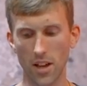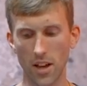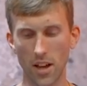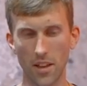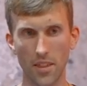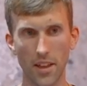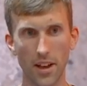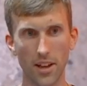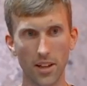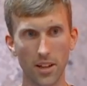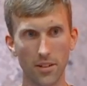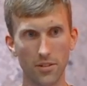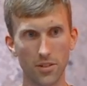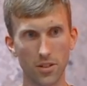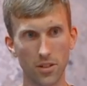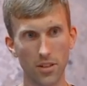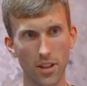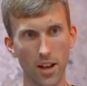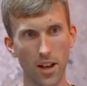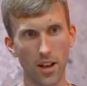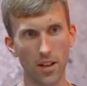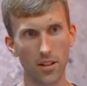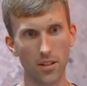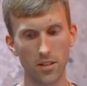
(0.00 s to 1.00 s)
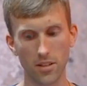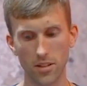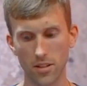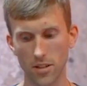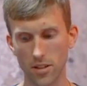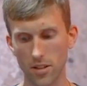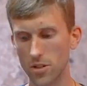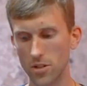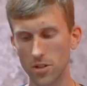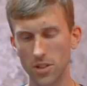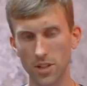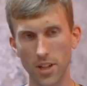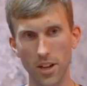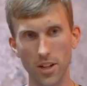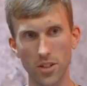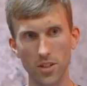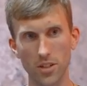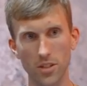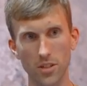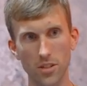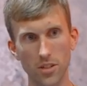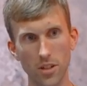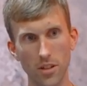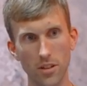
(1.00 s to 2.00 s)
And that gives you that two
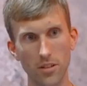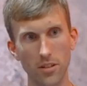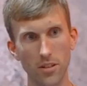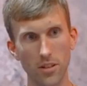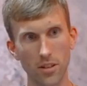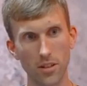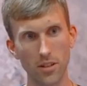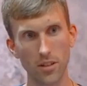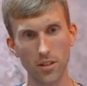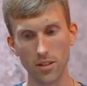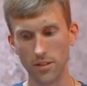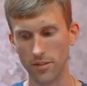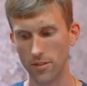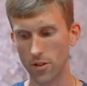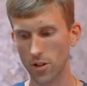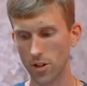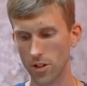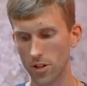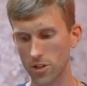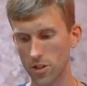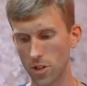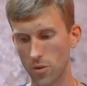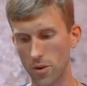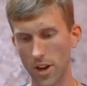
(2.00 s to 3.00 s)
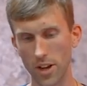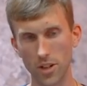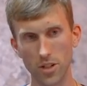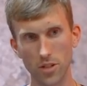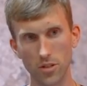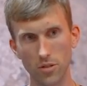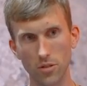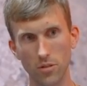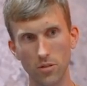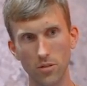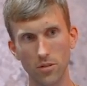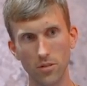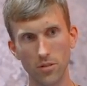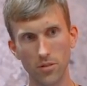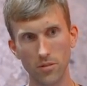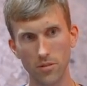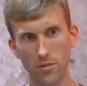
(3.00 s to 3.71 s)
sections, so you've got your directional